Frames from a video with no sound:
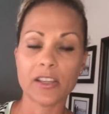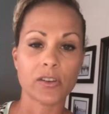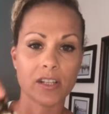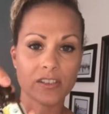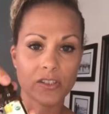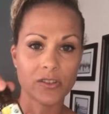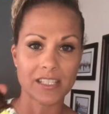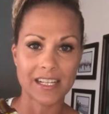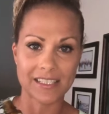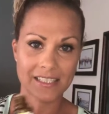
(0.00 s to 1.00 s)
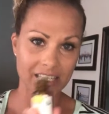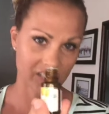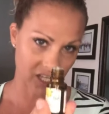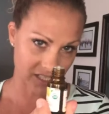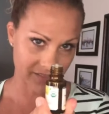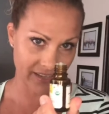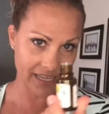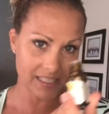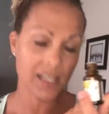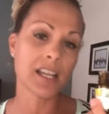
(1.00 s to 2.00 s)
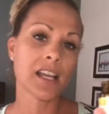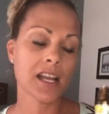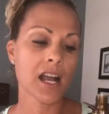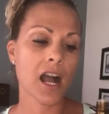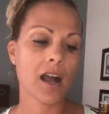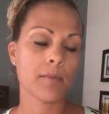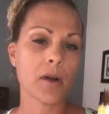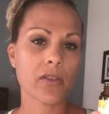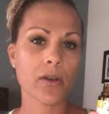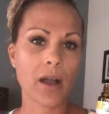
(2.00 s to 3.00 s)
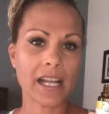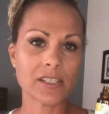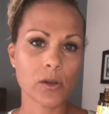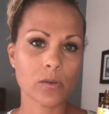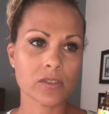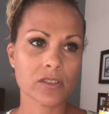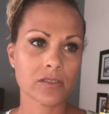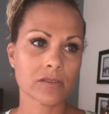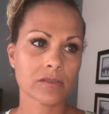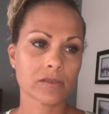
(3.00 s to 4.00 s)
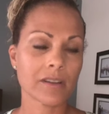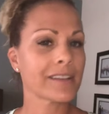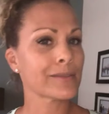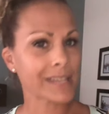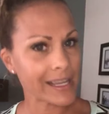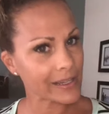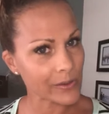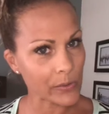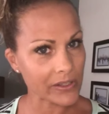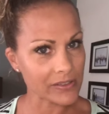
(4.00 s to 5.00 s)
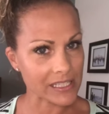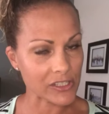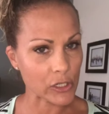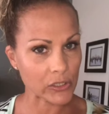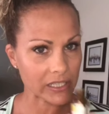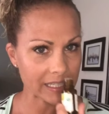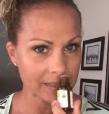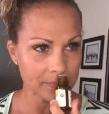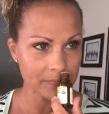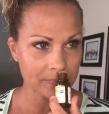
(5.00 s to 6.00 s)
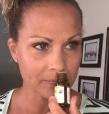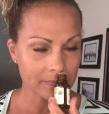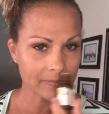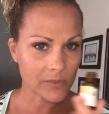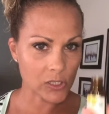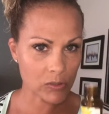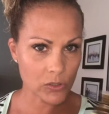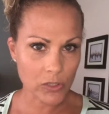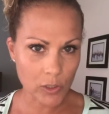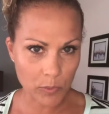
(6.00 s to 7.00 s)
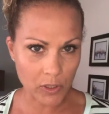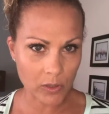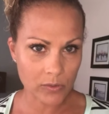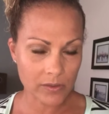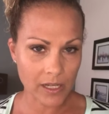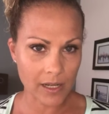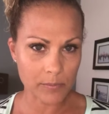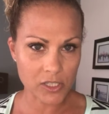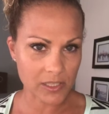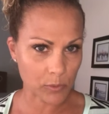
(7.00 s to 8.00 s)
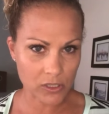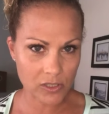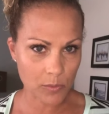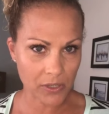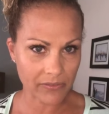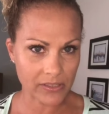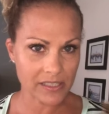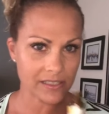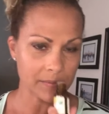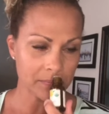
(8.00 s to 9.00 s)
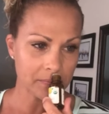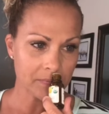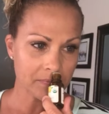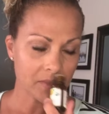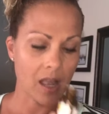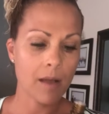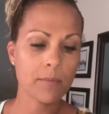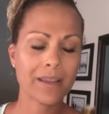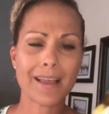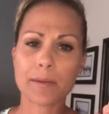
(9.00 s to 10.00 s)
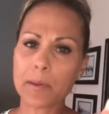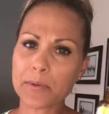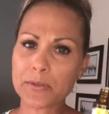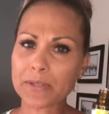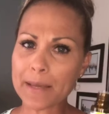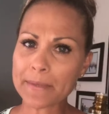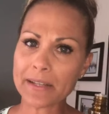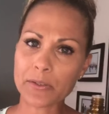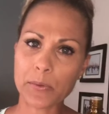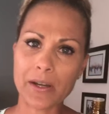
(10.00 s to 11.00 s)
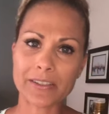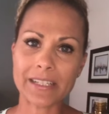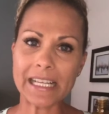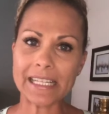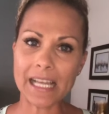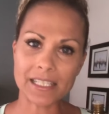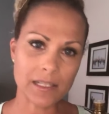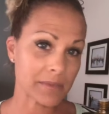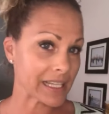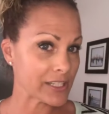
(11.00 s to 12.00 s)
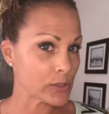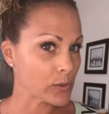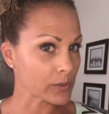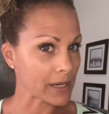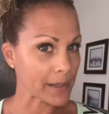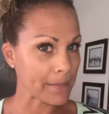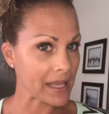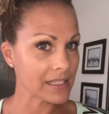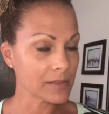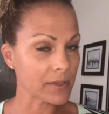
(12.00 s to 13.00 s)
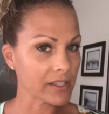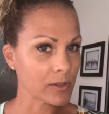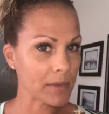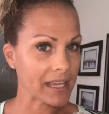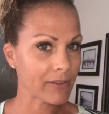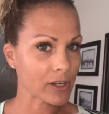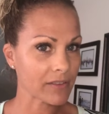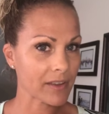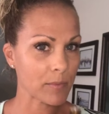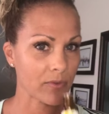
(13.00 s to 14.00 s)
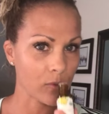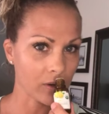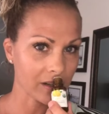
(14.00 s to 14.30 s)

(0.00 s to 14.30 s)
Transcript: You can also use it as a digestive aid. Although I don't take oils internally. You do you, boo. Just a personal preference. A lot of people do lemon in their water. Again, not something I do or recommend, but you may have heard of it before.